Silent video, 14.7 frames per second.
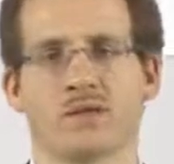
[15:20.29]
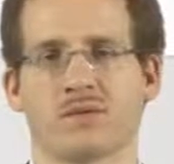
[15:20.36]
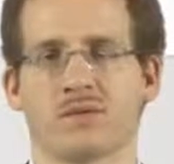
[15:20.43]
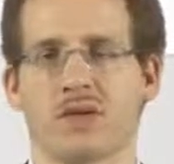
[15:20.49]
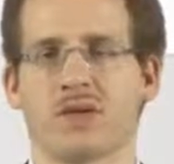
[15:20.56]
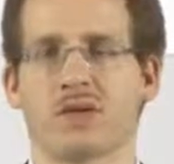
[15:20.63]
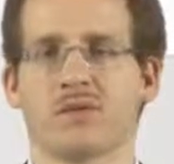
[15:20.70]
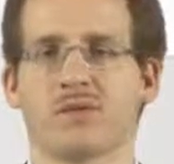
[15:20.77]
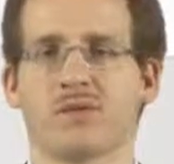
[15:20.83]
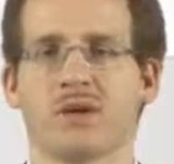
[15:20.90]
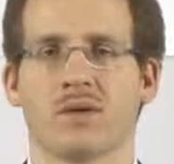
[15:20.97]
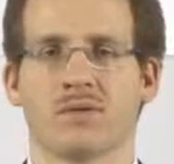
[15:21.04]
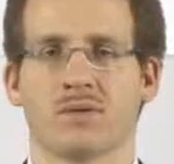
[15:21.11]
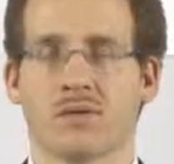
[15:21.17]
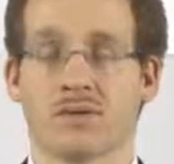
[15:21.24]
of
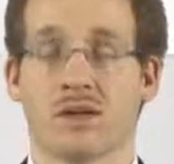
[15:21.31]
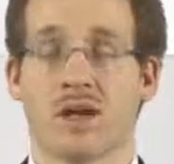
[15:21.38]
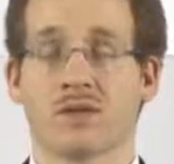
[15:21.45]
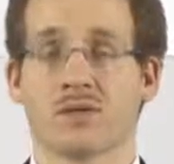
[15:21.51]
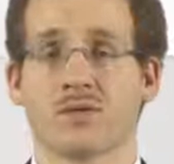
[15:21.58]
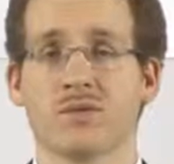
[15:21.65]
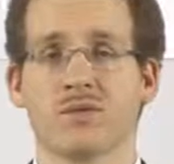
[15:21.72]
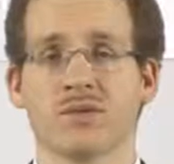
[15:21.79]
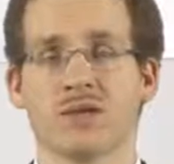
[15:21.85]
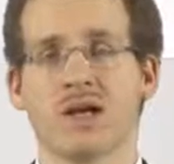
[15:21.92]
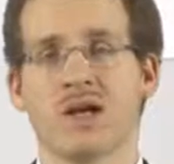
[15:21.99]
of task groups,